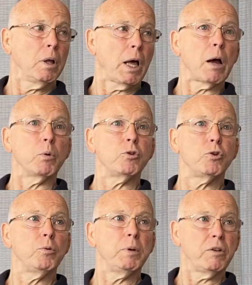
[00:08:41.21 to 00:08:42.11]
I was
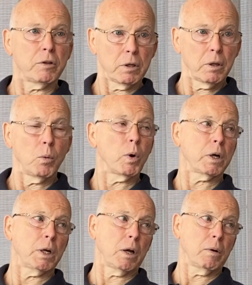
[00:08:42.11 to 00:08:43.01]
too busy
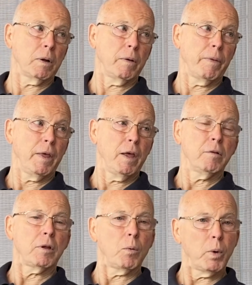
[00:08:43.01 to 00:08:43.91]
working out.
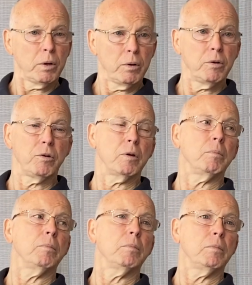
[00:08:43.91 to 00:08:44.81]
So I went to that
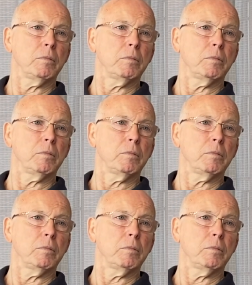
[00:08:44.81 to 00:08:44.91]
gym.